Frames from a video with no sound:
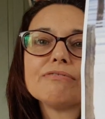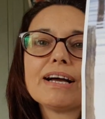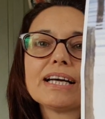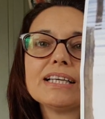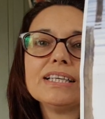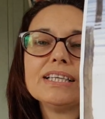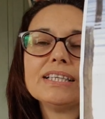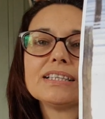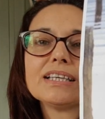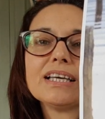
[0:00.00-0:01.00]

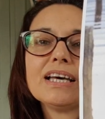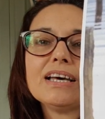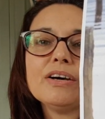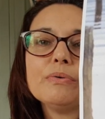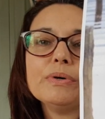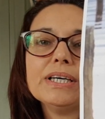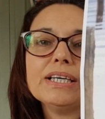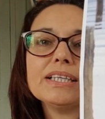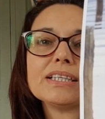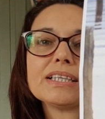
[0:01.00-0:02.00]
raglan
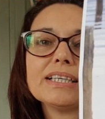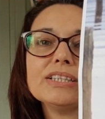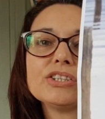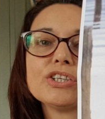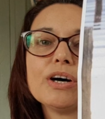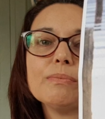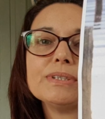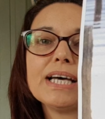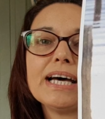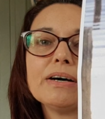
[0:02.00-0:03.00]
with its top
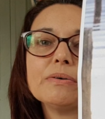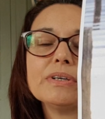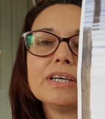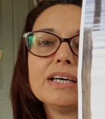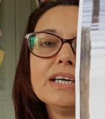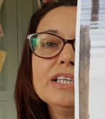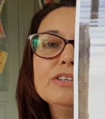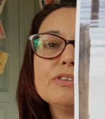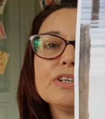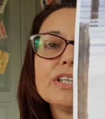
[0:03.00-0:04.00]
down.
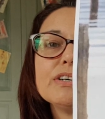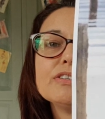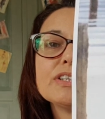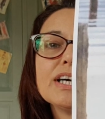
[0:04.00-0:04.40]
You've got those